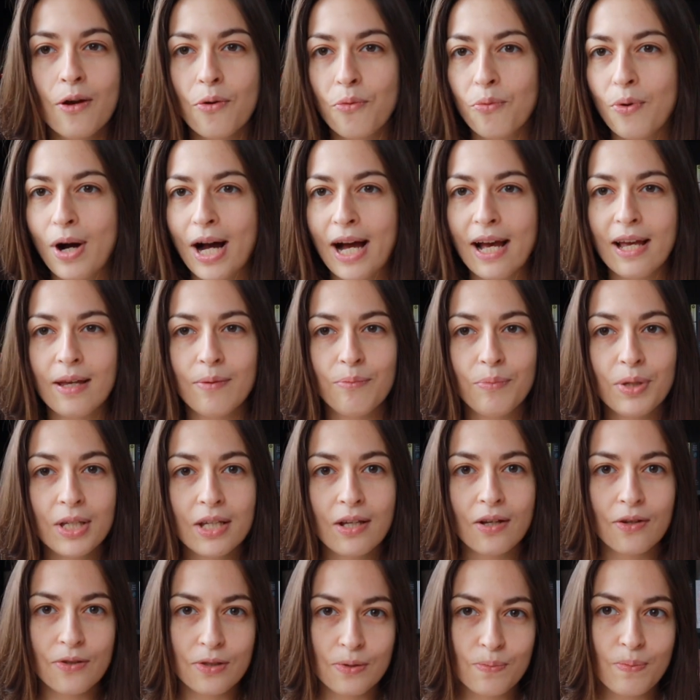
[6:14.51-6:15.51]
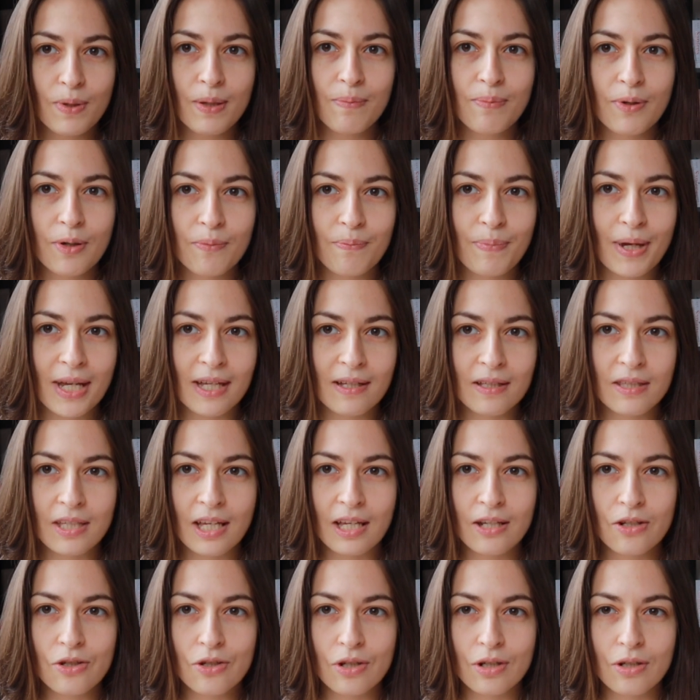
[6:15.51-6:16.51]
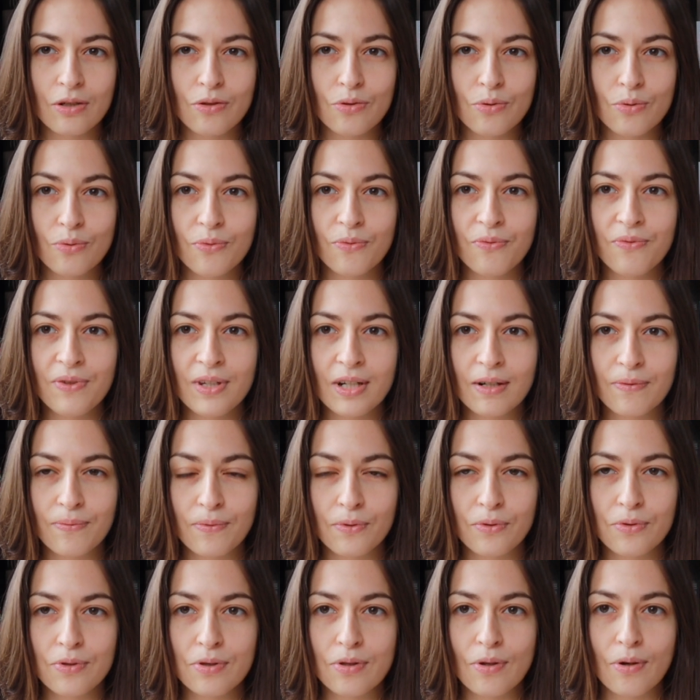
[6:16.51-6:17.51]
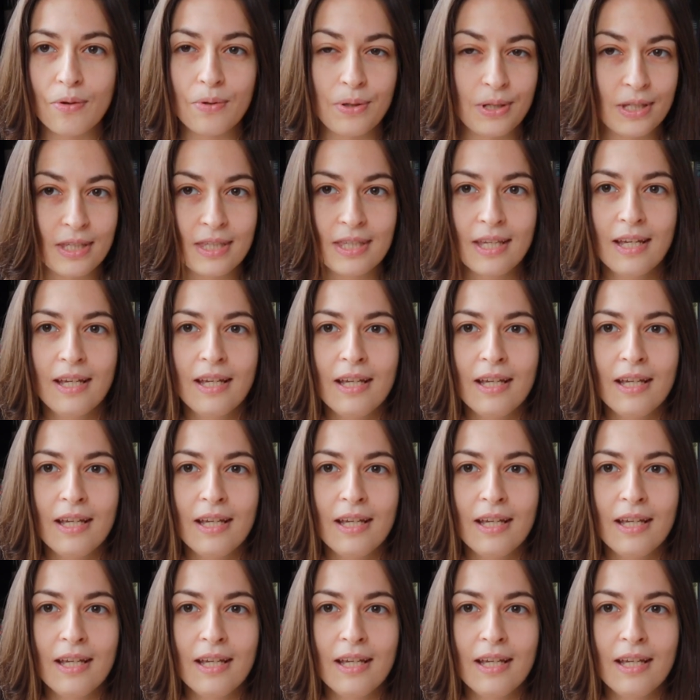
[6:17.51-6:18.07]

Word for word: Why? Because people pay attention to fearful stories.